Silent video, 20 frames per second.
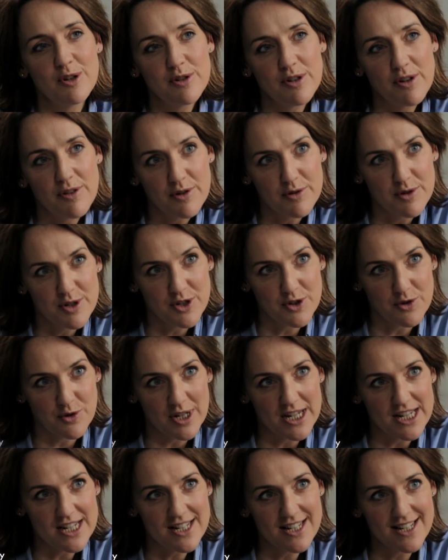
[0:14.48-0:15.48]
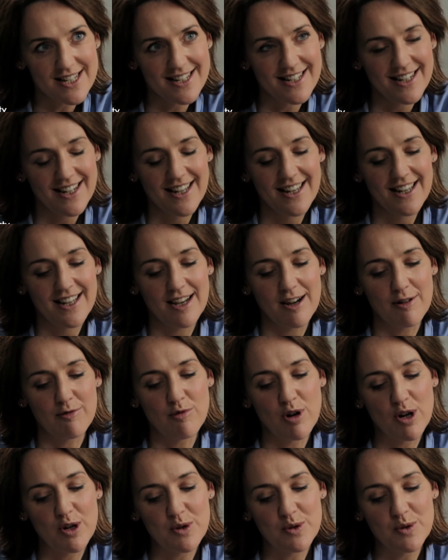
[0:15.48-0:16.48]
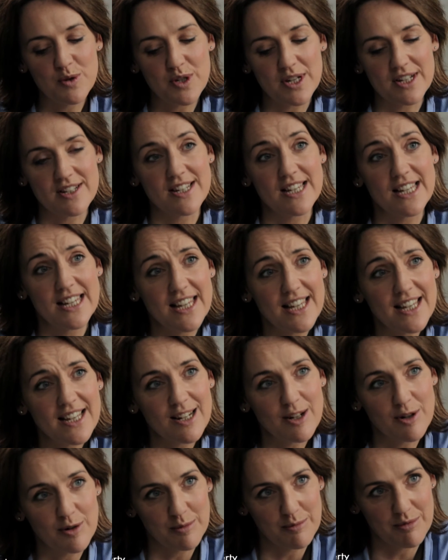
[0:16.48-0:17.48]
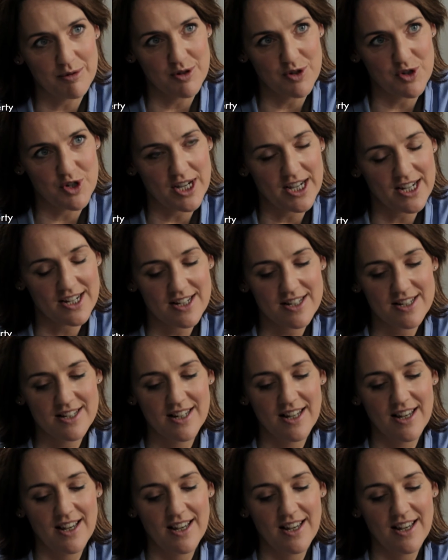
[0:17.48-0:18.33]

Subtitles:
to 3 Streets arose as a year-long project